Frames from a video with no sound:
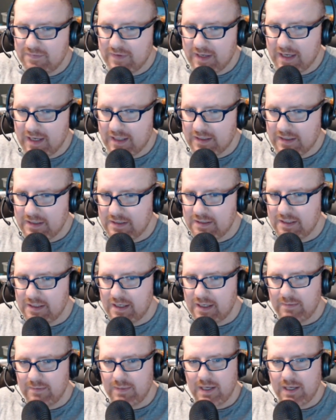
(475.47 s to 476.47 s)
of connected
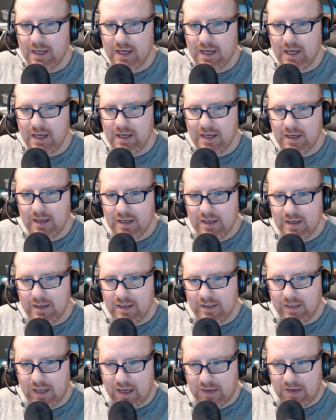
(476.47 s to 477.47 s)
standby,
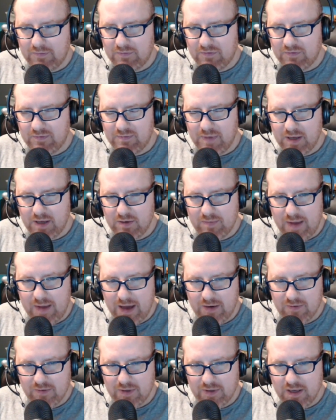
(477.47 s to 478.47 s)
like for better
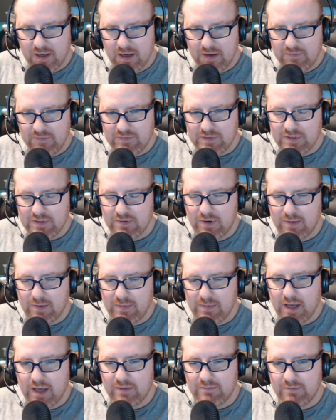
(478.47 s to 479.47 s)
battery life. So I'm
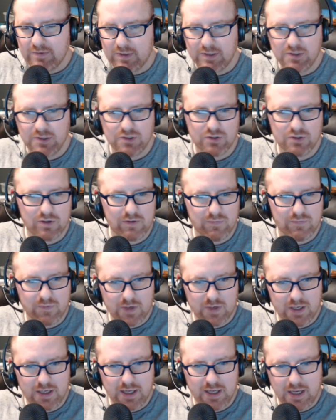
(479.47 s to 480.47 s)
not really sure if we're going